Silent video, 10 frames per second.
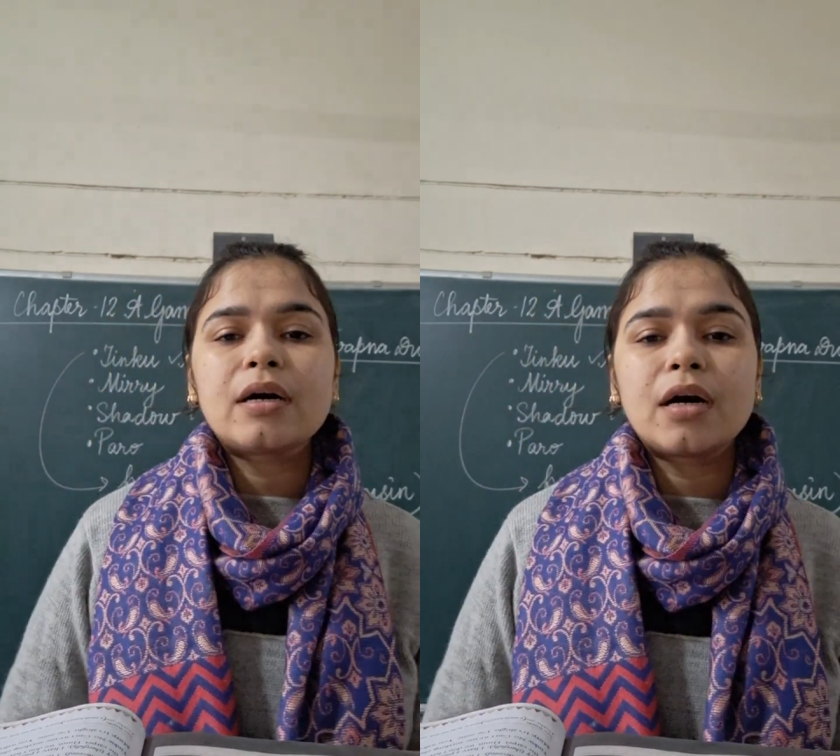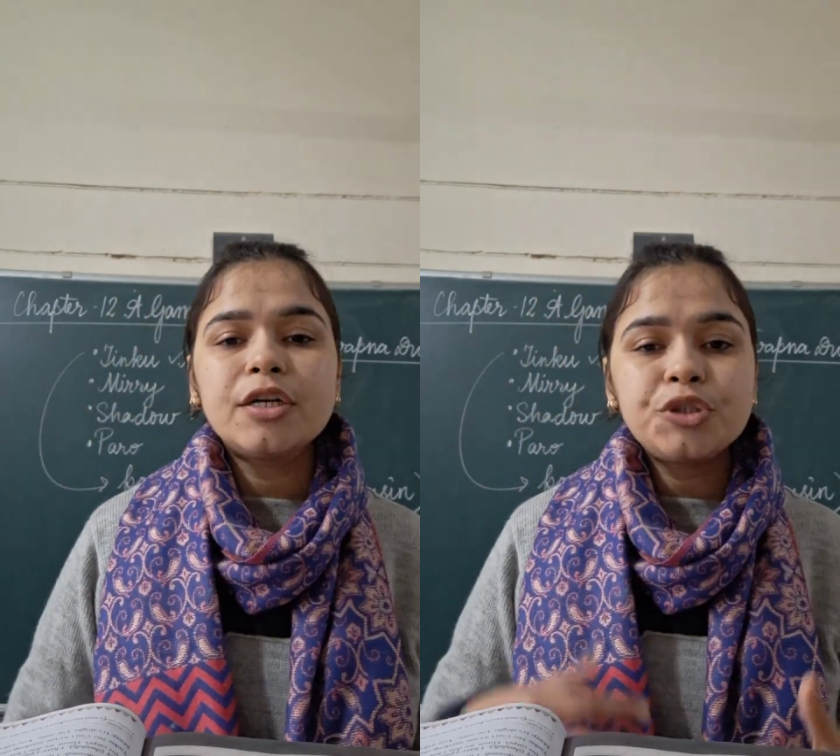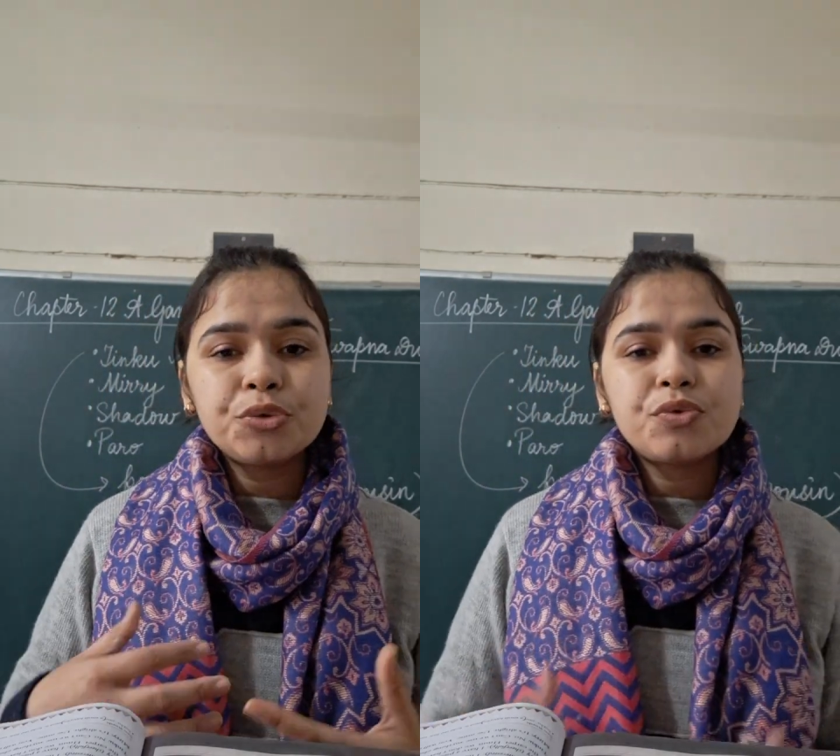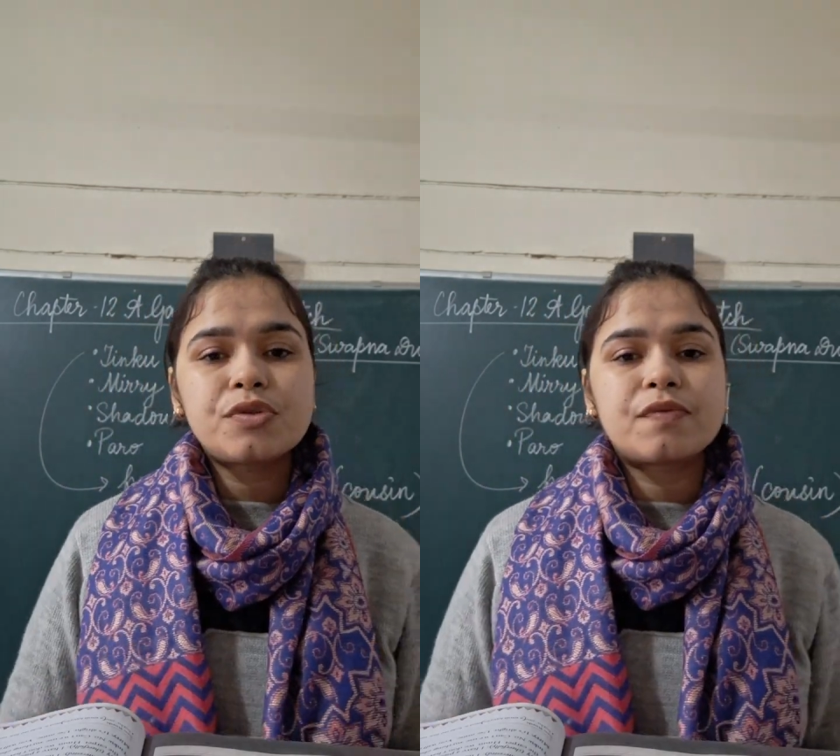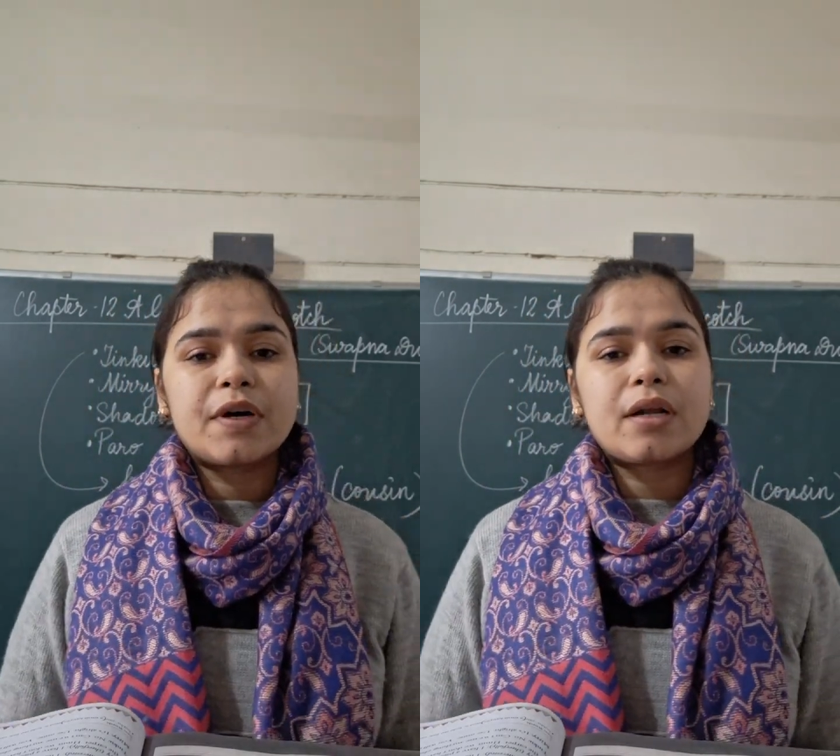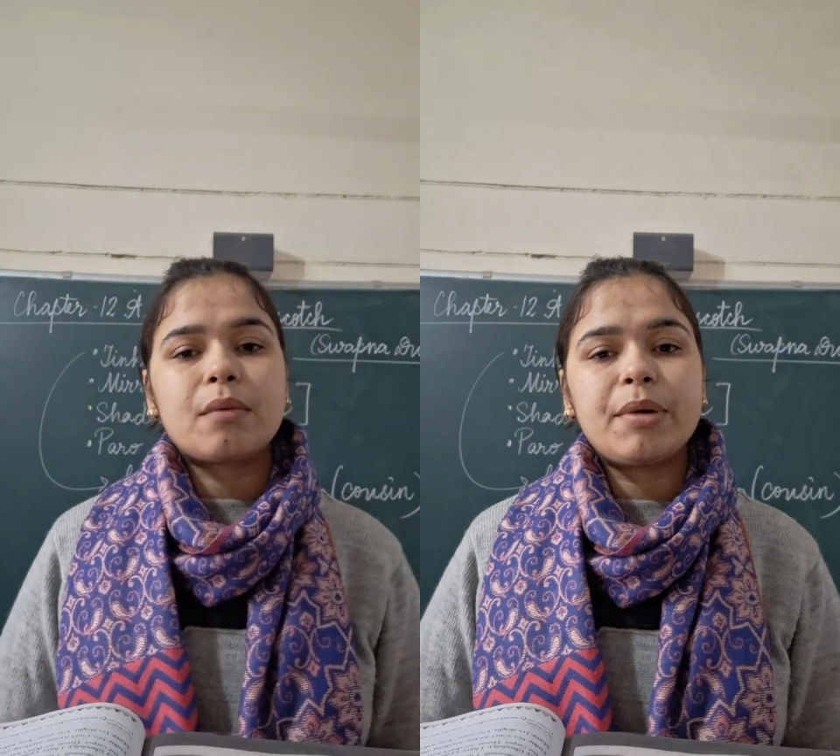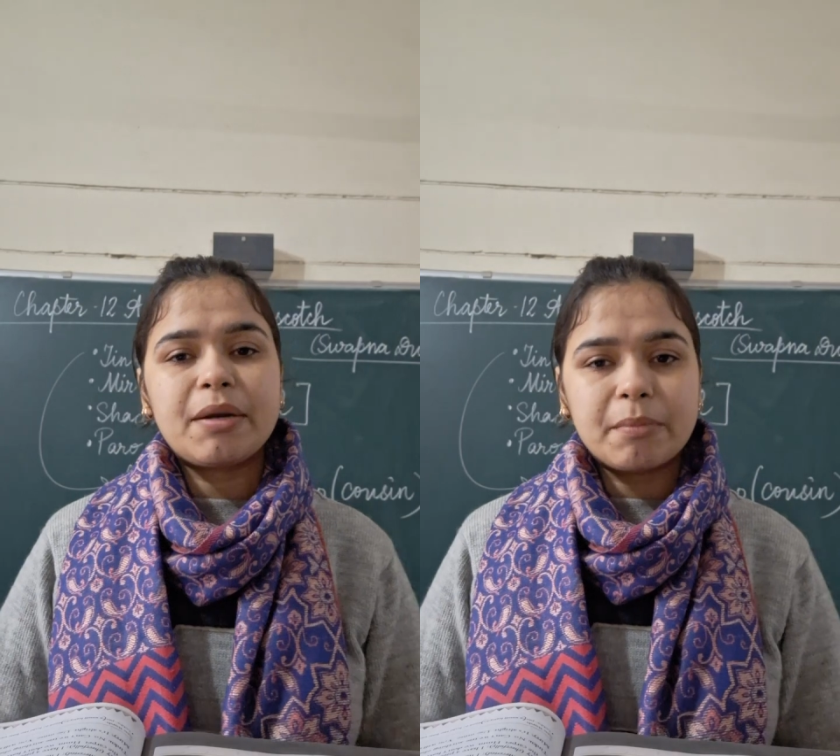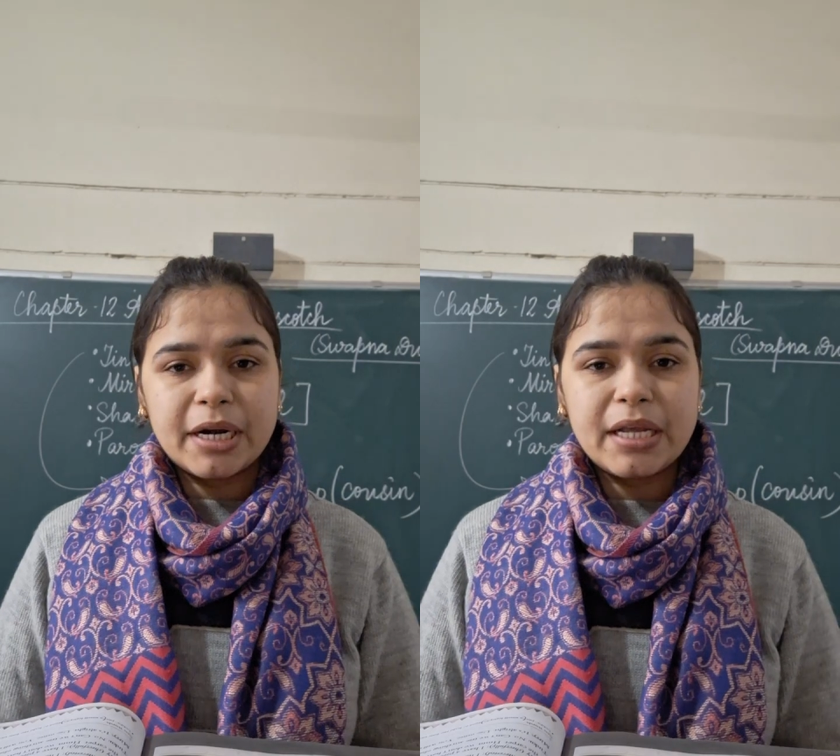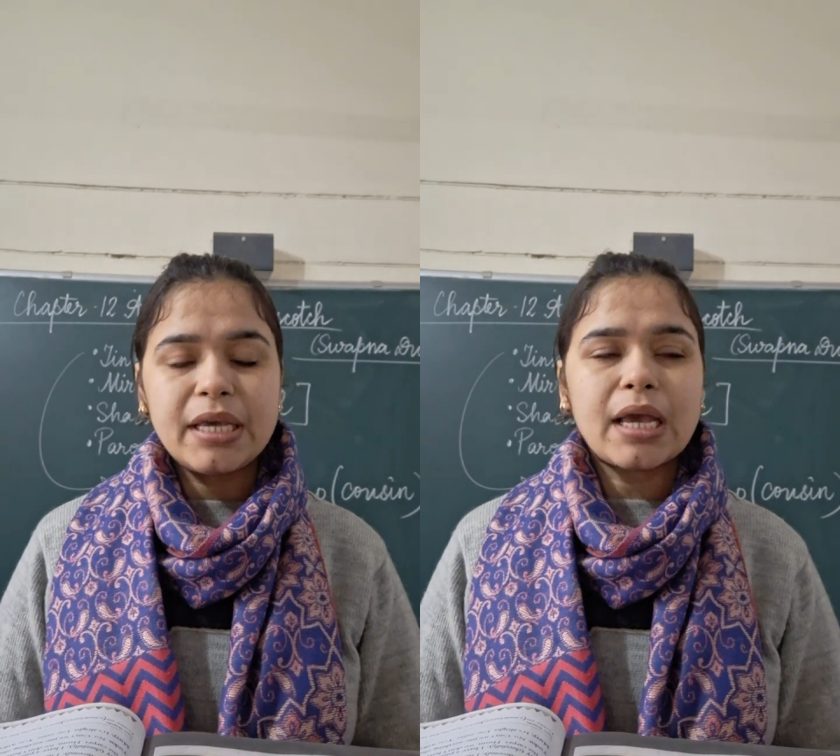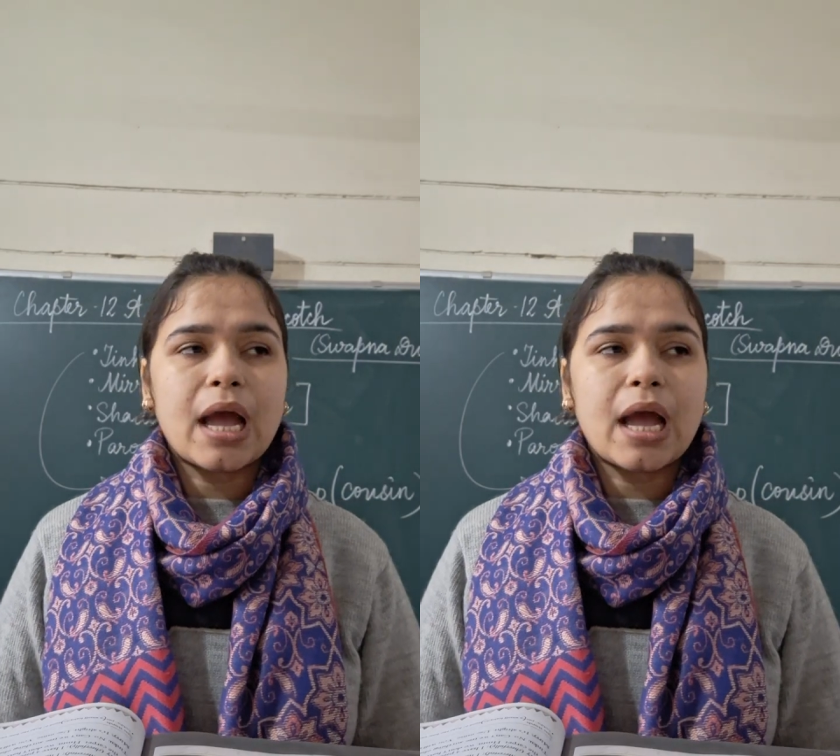her shoes were a bit muddy,